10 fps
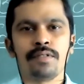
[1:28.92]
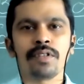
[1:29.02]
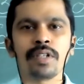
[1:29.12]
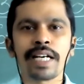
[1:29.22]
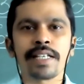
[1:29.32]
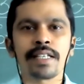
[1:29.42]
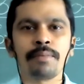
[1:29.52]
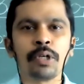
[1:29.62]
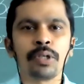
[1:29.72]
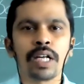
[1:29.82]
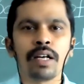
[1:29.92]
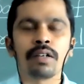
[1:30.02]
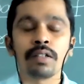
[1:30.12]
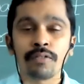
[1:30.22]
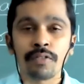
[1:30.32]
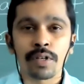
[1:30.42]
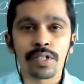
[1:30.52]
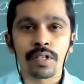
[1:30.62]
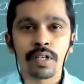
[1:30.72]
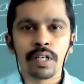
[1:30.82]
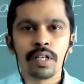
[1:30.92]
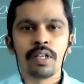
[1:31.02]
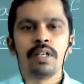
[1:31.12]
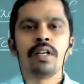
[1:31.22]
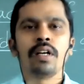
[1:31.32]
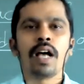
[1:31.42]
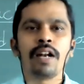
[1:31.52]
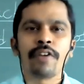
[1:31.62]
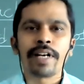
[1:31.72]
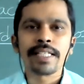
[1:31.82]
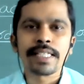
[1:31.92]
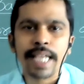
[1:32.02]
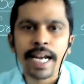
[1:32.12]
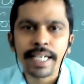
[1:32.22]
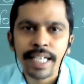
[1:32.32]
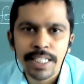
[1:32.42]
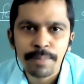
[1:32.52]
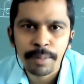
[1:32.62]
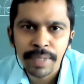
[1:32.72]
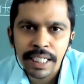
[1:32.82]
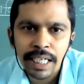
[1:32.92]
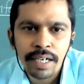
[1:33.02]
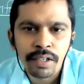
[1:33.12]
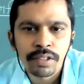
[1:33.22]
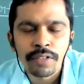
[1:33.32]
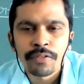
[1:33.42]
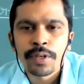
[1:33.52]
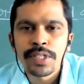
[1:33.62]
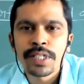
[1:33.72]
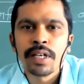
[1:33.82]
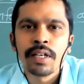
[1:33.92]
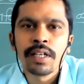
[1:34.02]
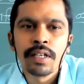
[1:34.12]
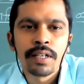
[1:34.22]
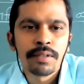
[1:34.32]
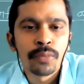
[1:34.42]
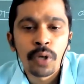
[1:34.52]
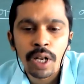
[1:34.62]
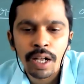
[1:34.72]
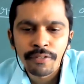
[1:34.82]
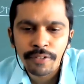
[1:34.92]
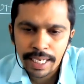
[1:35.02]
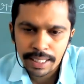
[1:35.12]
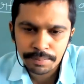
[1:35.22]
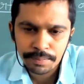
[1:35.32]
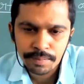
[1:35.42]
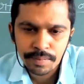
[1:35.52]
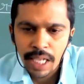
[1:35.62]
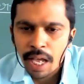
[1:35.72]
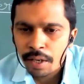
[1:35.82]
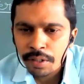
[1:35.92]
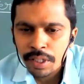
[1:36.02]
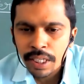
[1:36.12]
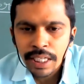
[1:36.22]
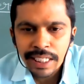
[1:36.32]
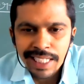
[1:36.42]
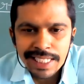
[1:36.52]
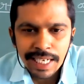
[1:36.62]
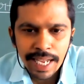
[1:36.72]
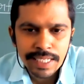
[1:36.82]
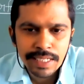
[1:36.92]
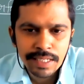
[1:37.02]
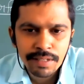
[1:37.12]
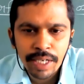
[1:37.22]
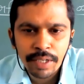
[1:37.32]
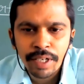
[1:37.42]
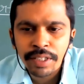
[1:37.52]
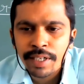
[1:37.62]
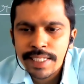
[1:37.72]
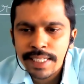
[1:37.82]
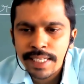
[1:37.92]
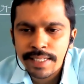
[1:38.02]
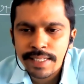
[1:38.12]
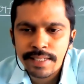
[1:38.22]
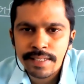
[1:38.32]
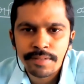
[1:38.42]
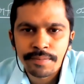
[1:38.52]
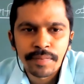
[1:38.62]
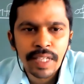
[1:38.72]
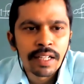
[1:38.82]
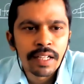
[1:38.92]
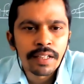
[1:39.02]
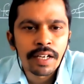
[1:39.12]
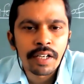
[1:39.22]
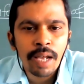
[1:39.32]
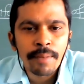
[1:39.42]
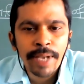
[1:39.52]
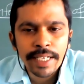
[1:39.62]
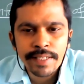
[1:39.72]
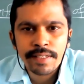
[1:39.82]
So that is about uh, Rutherford's alpha ray scattering experiment and Rutherford's uh, model of atom. Now, in this class, we are going to discuss the drawbacks,